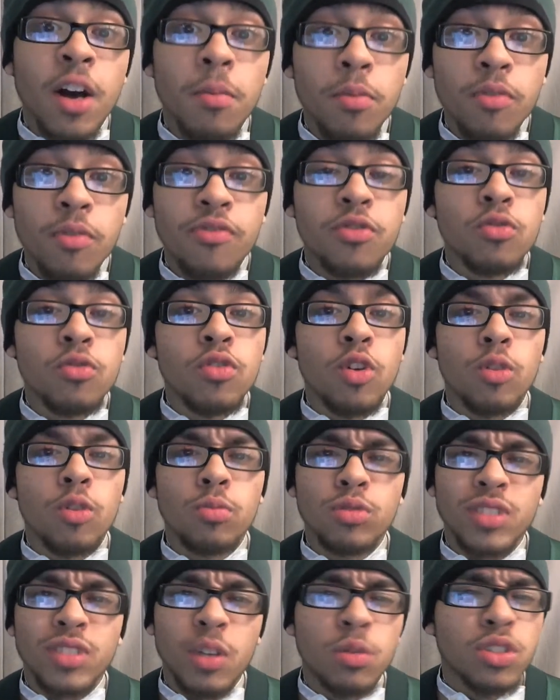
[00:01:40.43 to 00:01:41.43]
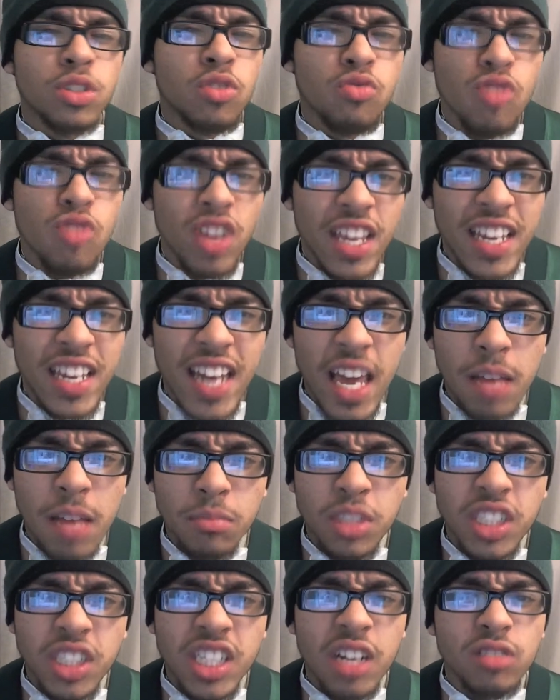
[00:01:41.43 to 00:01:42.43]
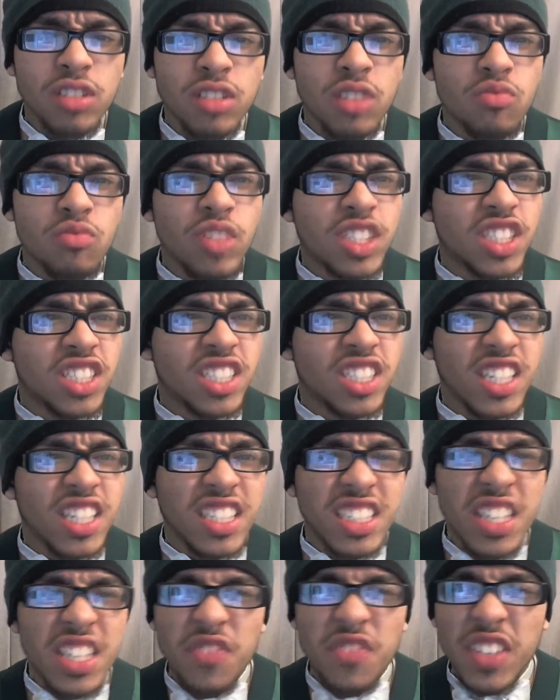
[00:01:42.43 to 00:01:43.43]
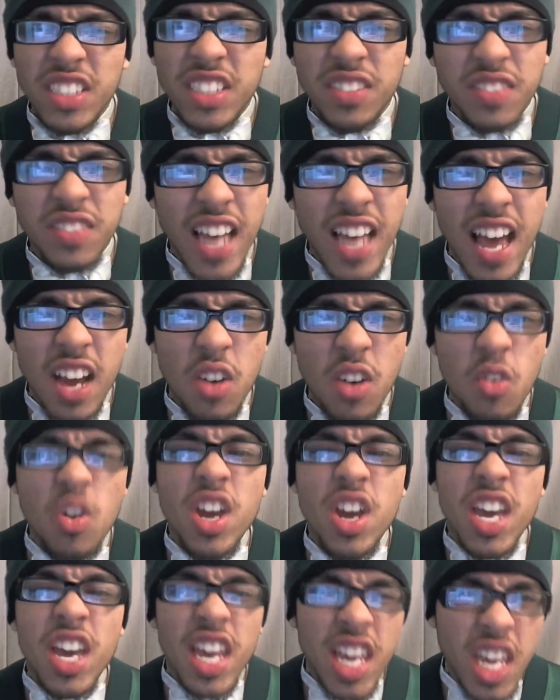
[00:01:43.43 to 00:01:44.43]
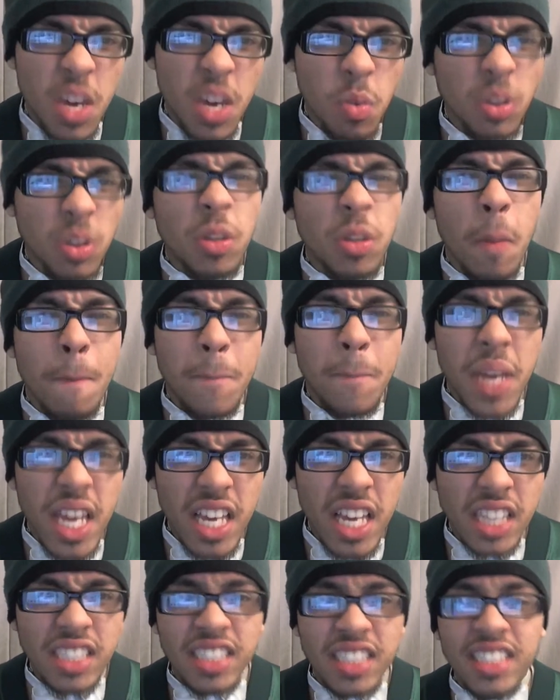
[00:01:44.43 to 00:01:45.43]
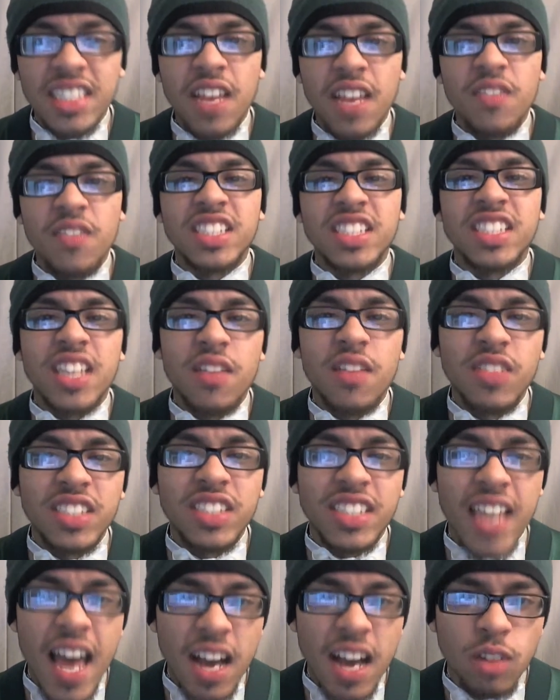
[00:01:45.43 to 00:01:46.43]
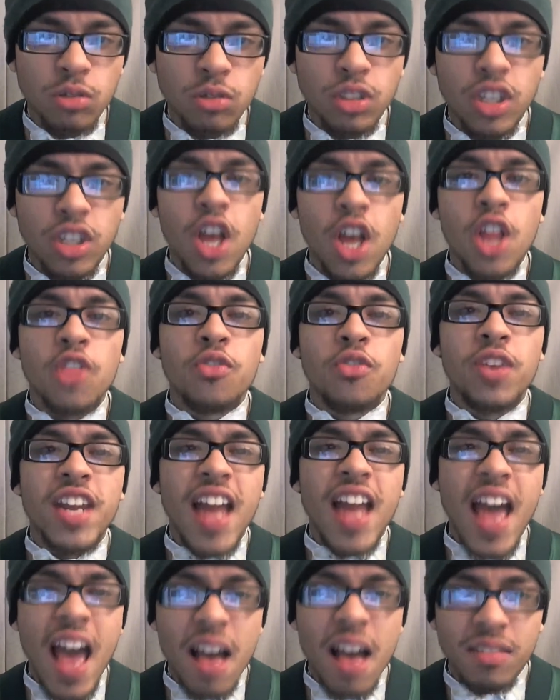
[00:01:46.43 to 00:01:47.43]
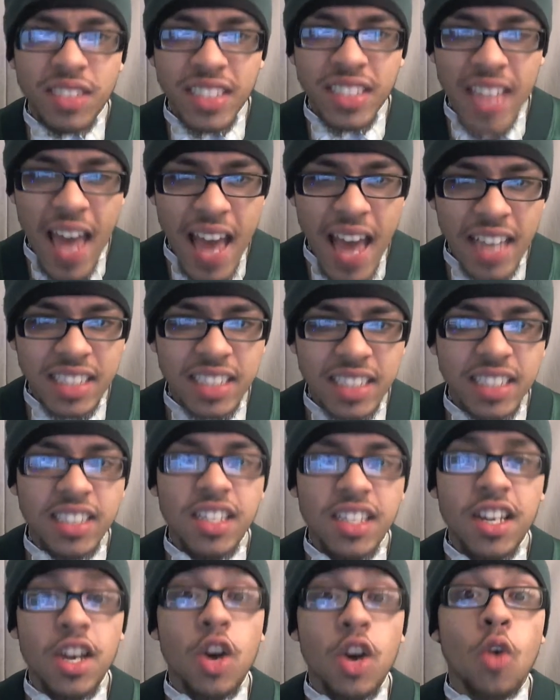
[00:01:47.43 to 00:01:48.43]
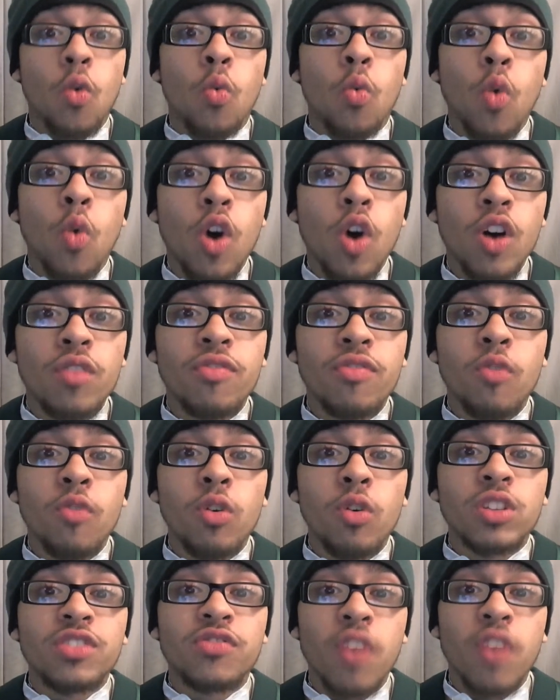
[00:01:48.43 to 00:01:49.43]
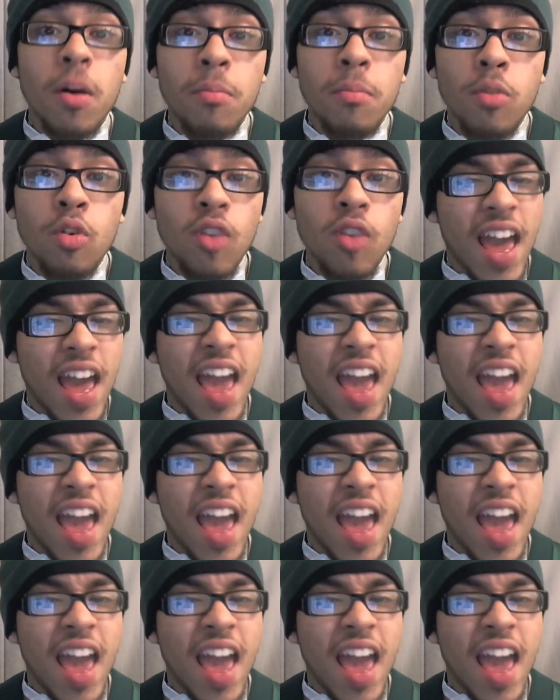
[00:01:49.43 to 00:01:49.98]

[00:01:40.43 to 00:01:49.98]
Few notable. There was a rookie named Sheldon Richardson, defensive tackle. He was a beast. 77 tackles, 3.5 sacks, 1 forced fumble,